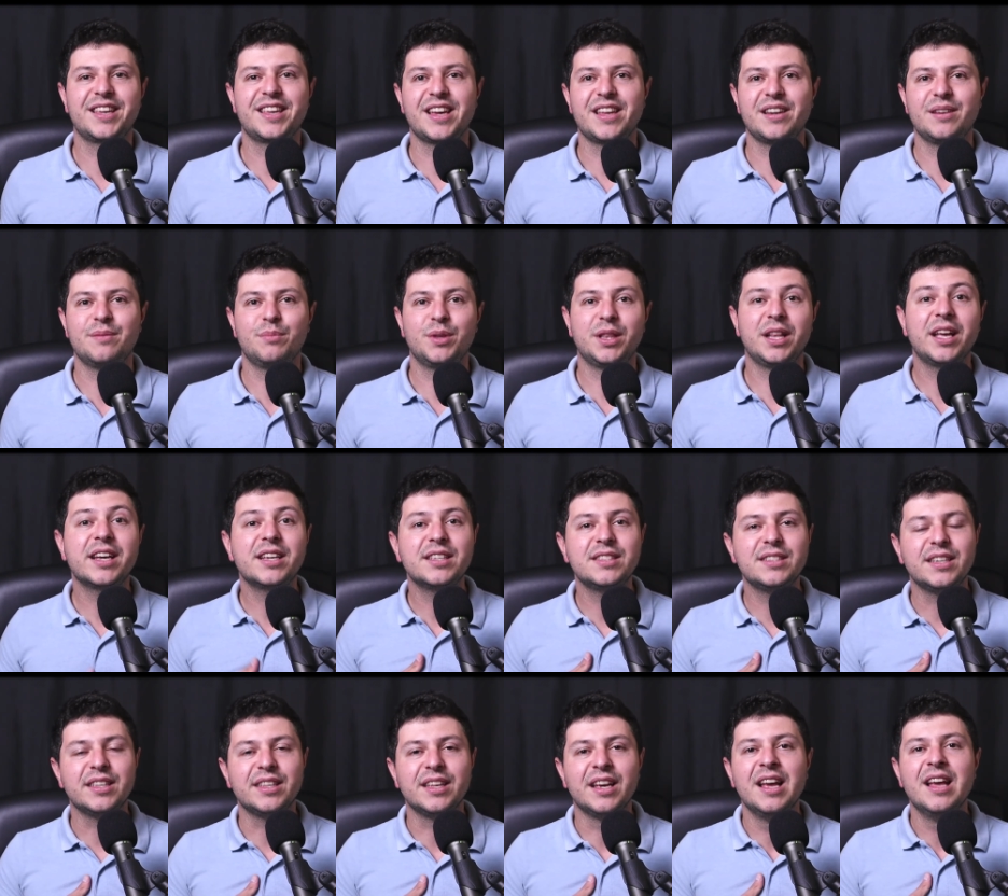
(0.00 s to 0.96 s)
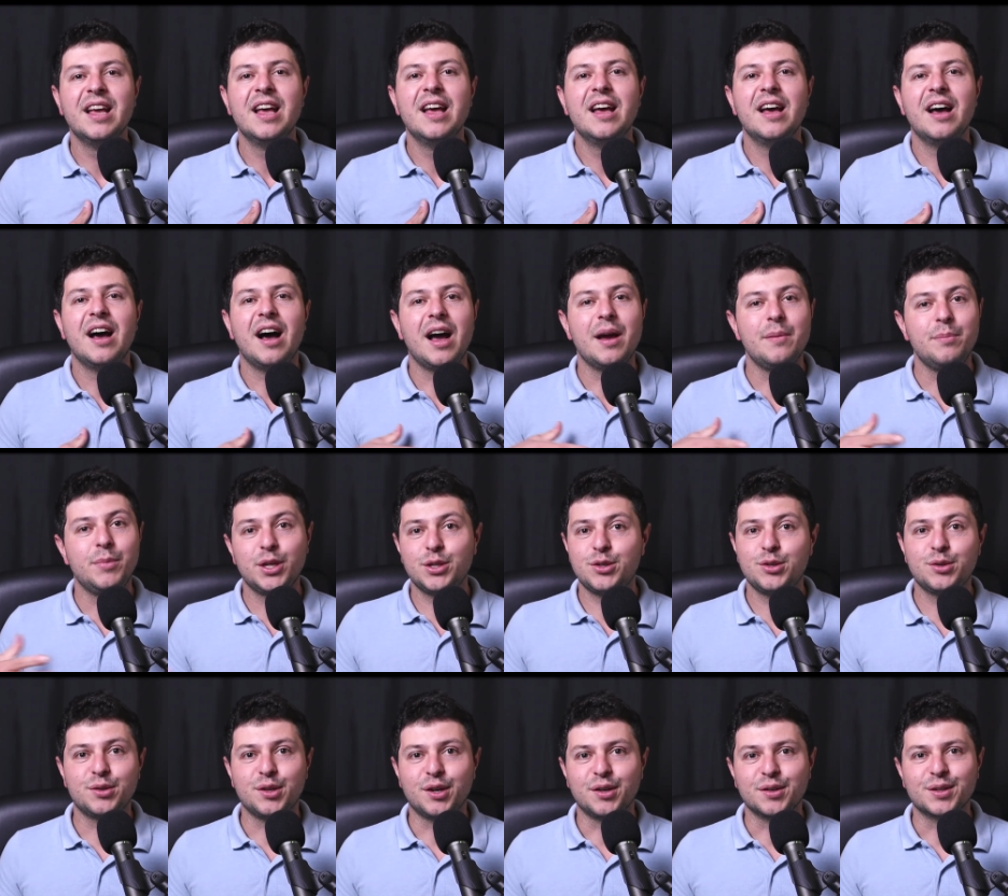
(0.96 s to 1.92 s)
But like I said, I'm not your
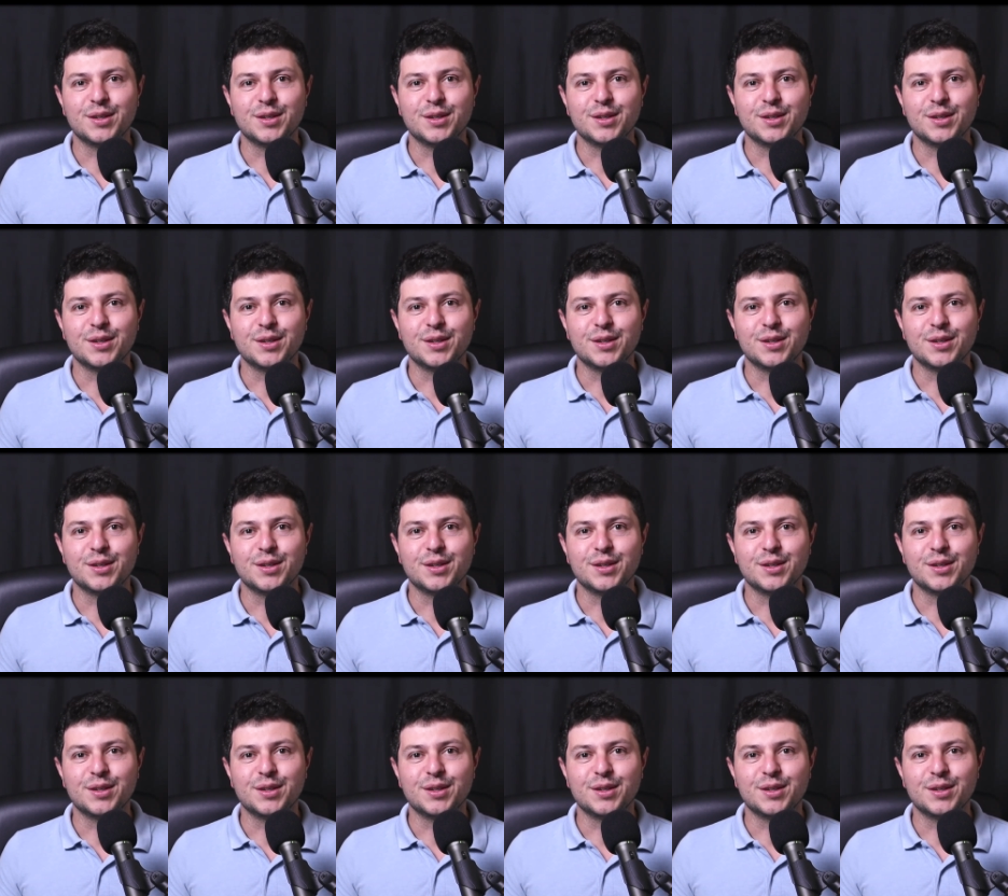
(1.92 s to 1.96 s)
doctor.